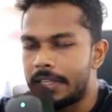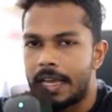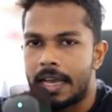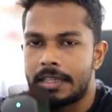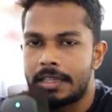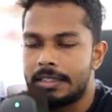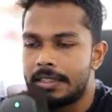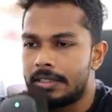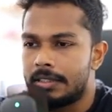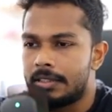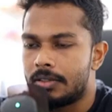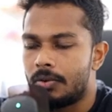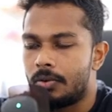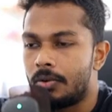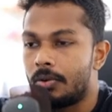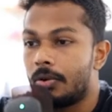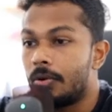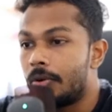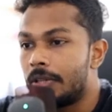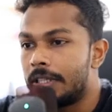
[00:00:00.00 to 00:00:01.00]
actions or
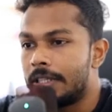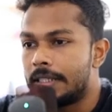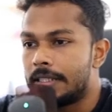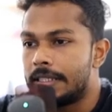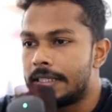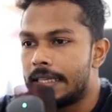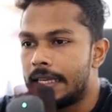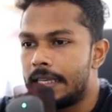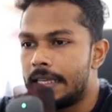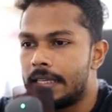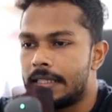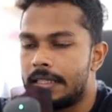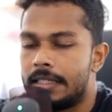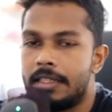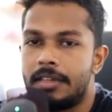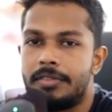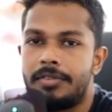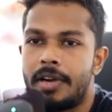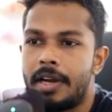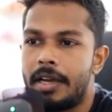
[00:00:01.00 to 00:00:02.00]
all the changes in
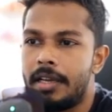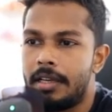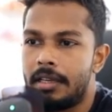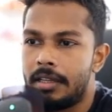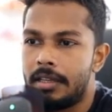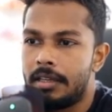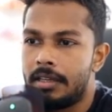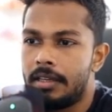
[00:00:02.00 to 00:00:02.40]
the file